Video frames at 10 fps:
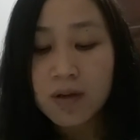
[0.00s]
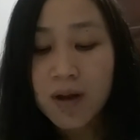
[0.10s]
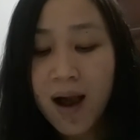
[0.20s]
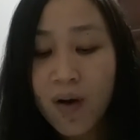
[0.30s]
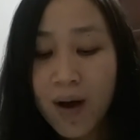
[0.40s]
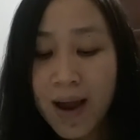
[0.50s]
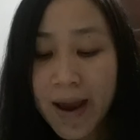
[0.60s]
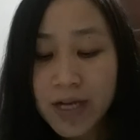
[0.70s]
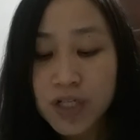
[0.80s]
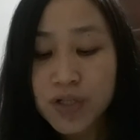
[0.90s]
Now I
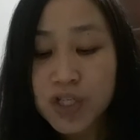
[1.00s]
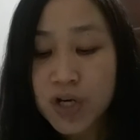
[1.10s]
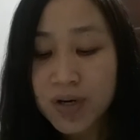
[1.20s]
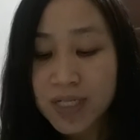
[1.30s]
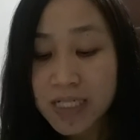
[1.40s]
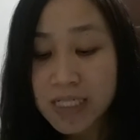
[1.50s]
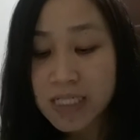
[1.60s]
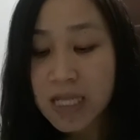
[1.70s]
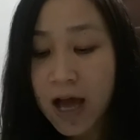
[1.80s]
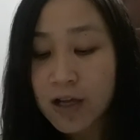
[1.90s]
had two
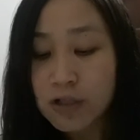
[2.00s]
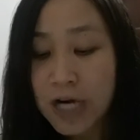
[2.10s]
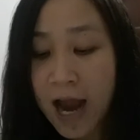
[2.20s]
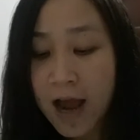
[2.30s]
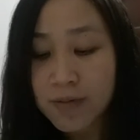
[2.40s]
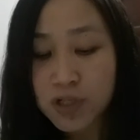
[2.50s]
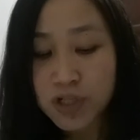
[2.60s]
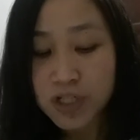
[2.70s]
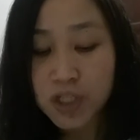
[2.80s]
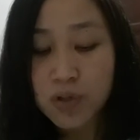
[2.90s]
choices. I could have
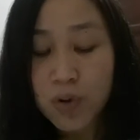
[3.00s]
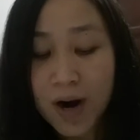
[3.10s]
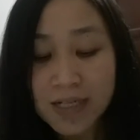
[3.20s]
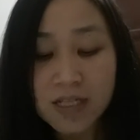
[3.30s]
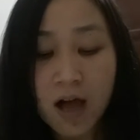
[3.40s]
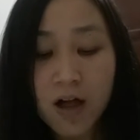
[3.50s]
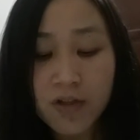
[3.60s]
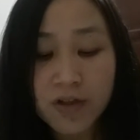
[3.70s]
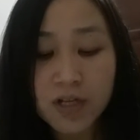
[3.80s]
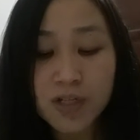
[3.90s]
just tried
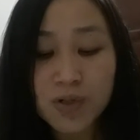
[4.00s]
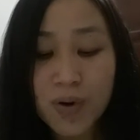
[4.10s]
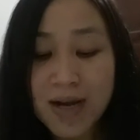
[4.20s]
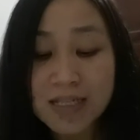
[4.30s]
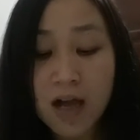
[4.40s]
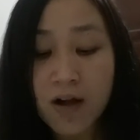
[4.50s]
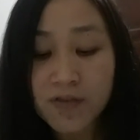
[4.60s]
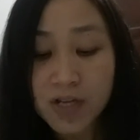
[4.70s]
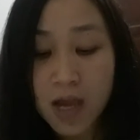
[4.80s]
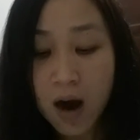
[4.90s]
something
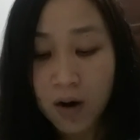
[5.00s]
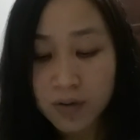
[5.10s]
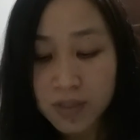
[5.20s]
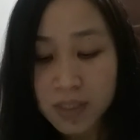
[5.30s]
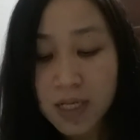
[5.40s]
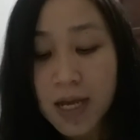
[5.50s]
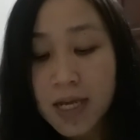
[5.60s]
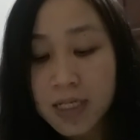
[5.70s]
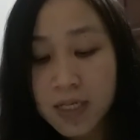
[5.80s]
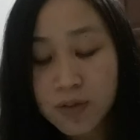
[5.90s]
else,
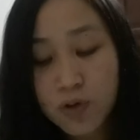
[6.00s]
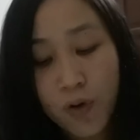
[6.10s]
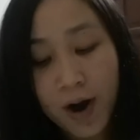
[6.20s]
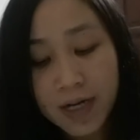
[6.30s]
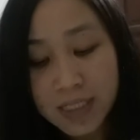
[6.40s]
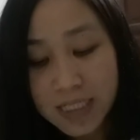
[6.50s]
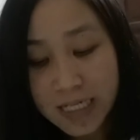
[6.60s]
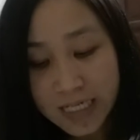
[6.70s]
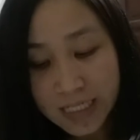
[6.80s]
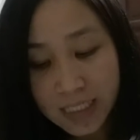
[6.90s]
keep trying
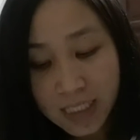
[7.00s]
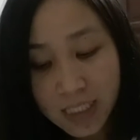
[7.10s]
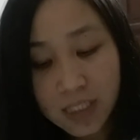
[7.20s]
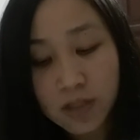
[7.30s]
things,